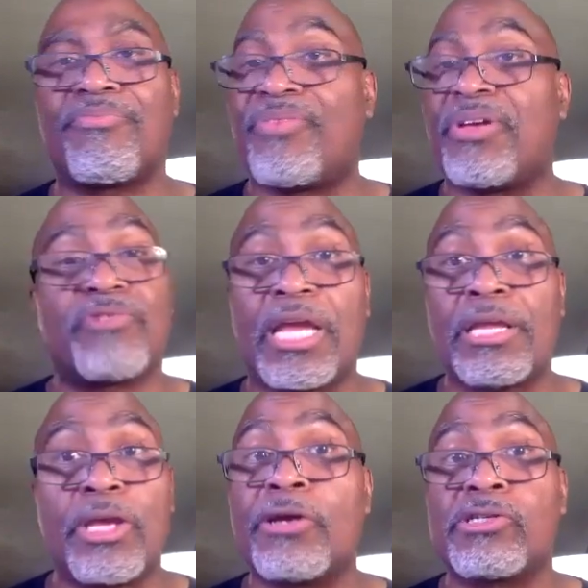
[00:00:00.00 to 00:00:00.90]

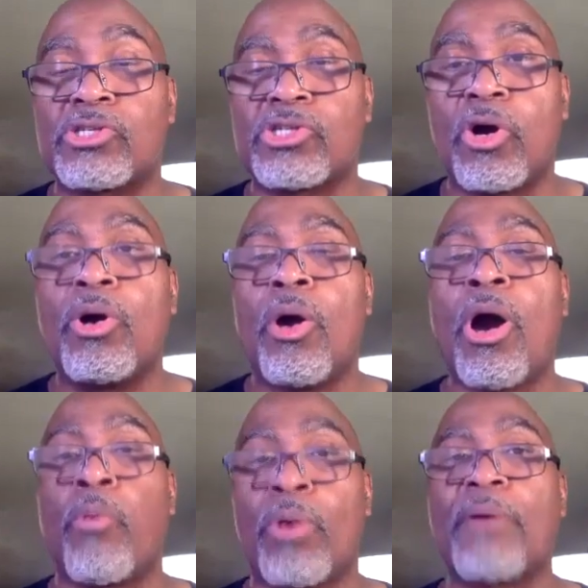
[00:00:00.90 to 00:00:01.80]
15 years or so.
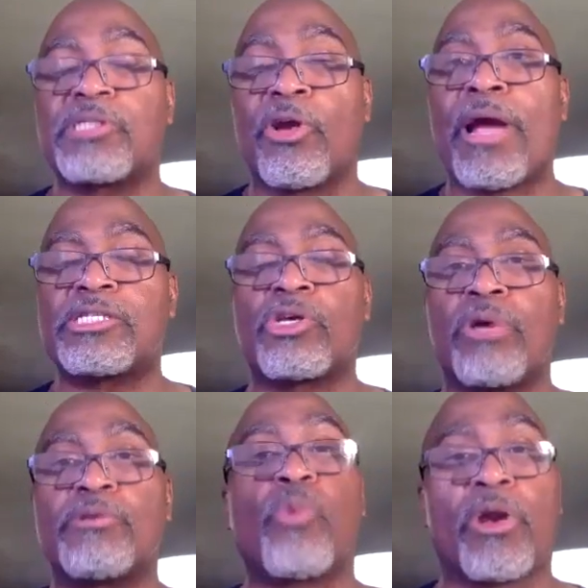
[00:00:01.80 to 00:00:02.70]
When I was in grad school,
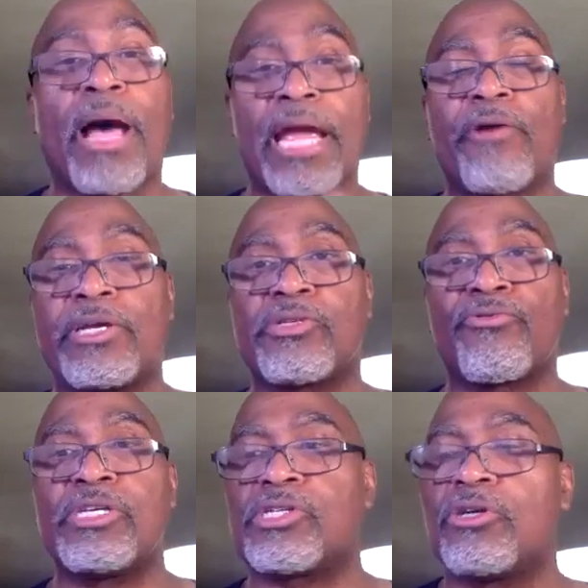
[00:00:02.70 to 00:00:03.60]
it was one of my areas of
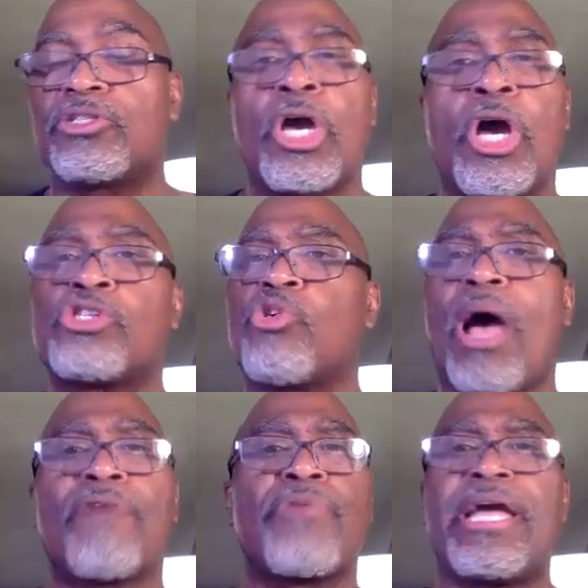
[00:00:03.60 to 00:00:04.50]
research. So
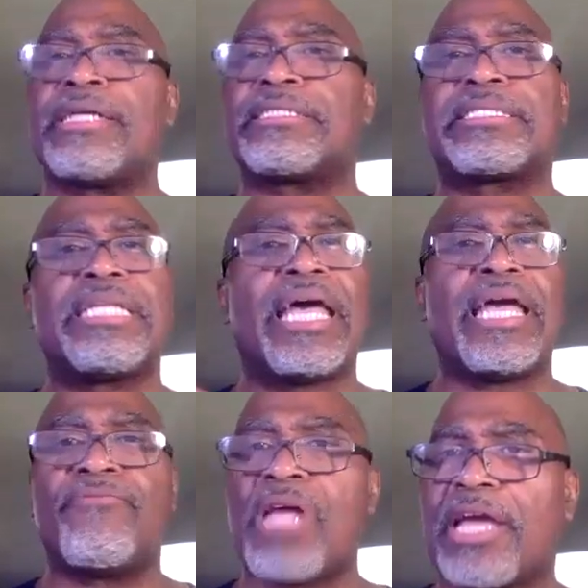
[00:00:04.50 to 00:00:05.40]
I read
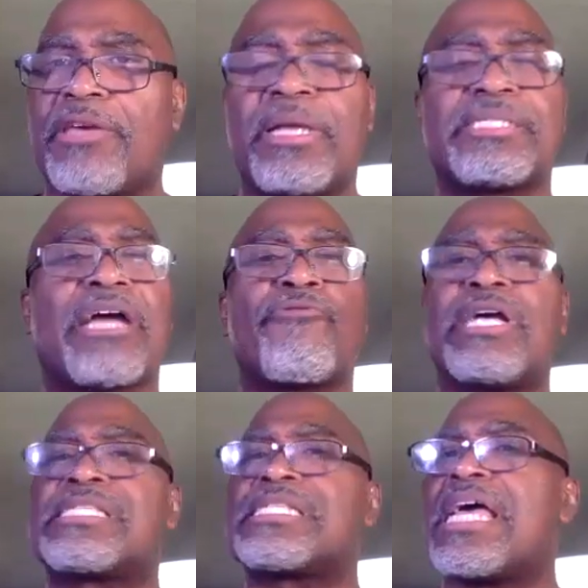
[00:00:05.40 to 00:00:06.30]
slave documents, I
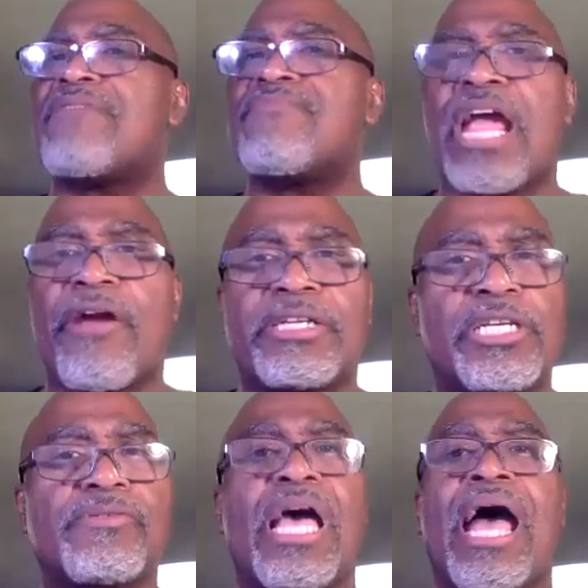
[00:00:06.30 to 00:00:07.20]
read slave
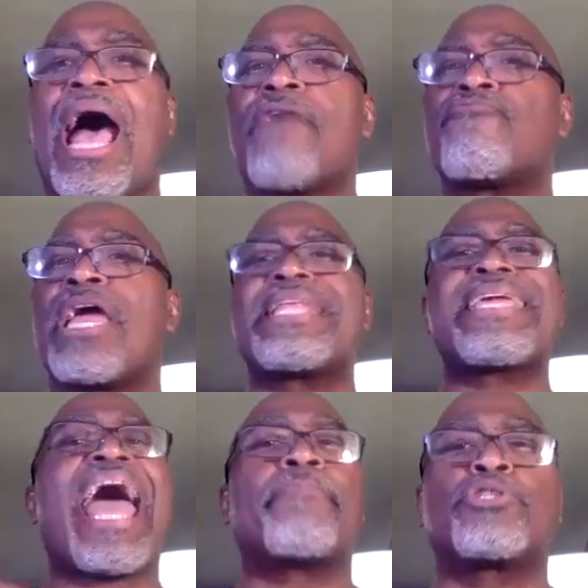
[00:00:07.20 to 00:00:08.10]
narratives, I read
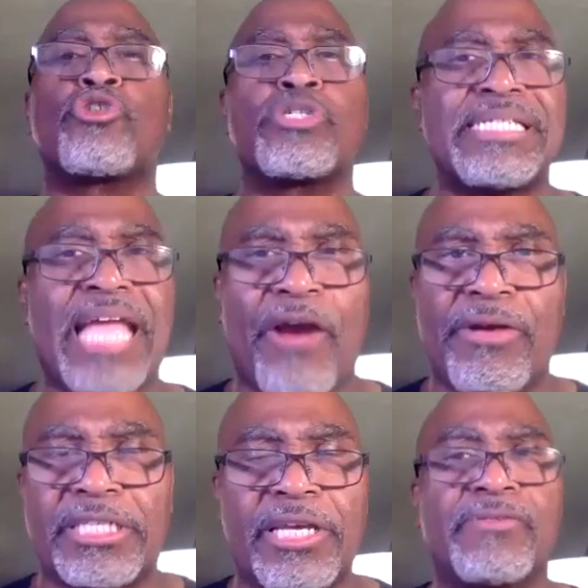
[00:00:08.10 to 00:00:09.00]
captors'
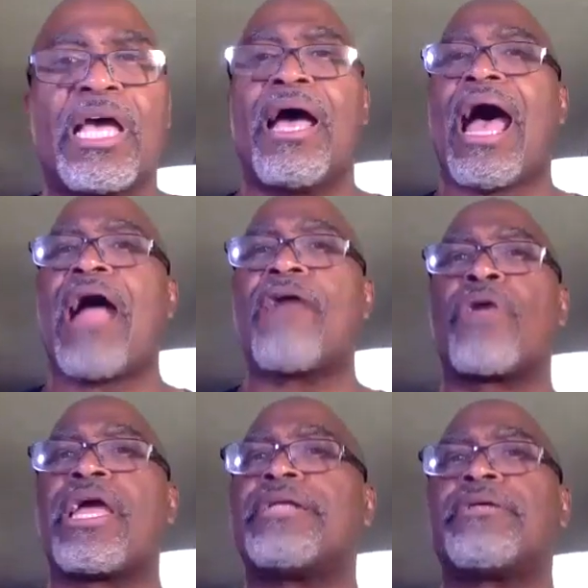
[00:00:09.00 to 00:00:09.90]
narratives, I
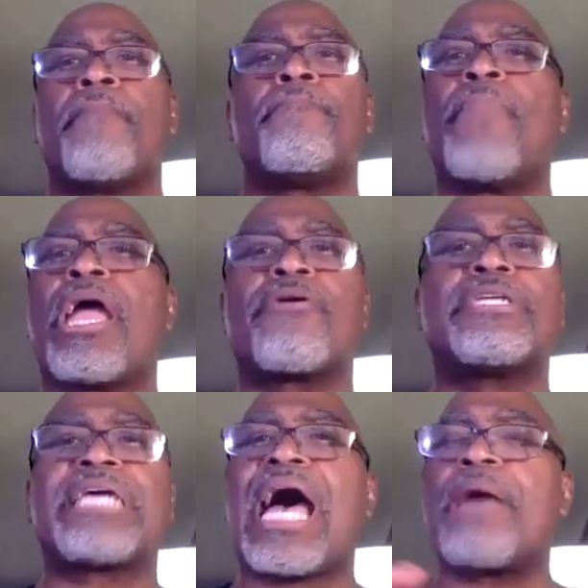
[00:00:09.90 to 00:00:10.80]
read
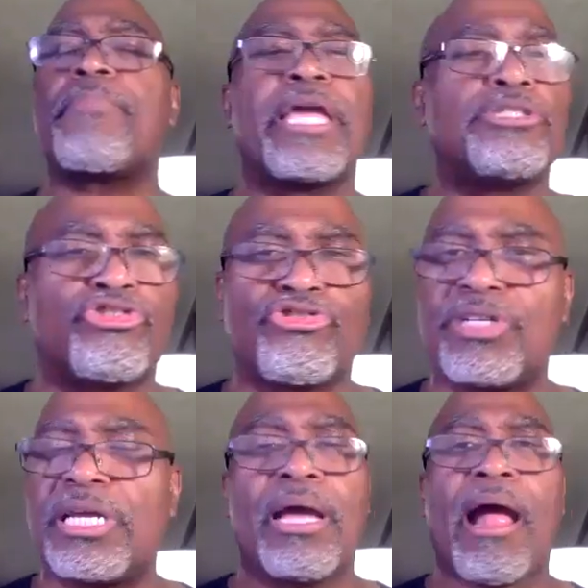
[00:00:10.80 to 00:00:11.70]
maritime
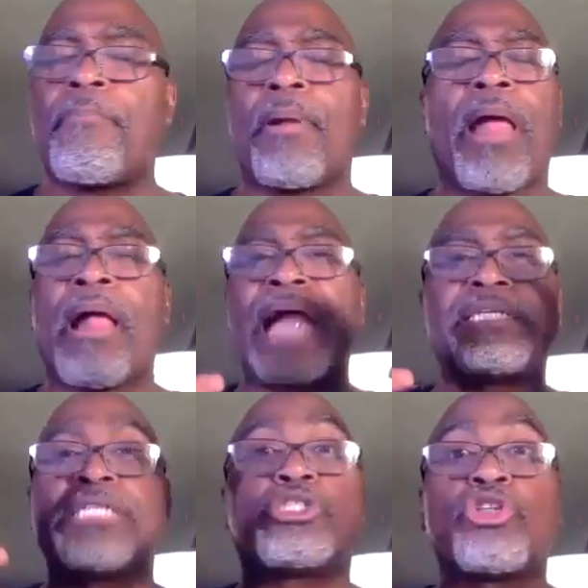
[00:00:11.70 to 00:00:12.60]
history. I
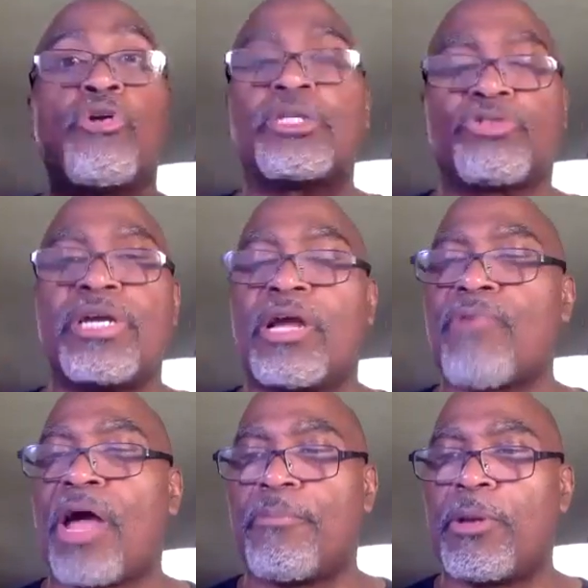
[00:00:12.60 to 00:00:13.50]
did so much reading
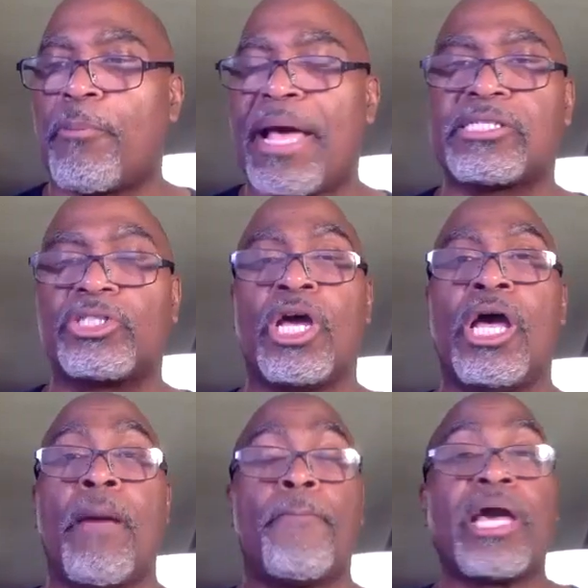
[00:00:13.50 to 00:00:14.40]
around the Middle Passage
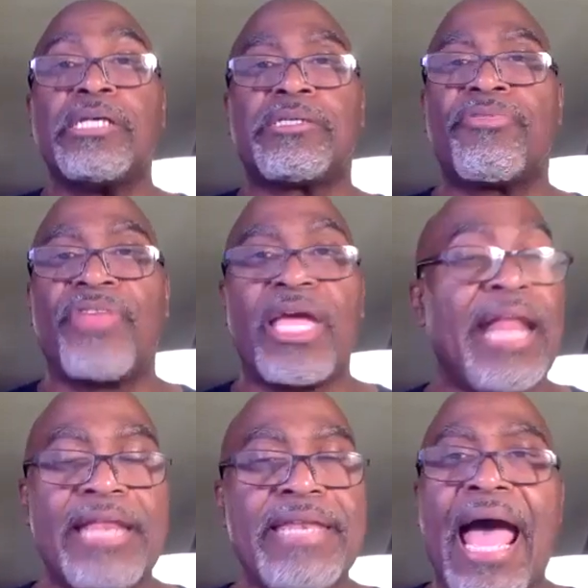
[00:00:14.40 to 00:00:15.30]
because then
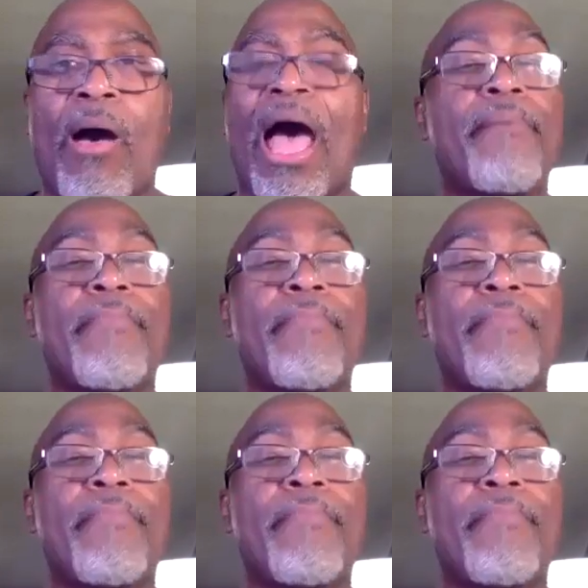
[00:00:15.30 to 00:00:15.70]
and now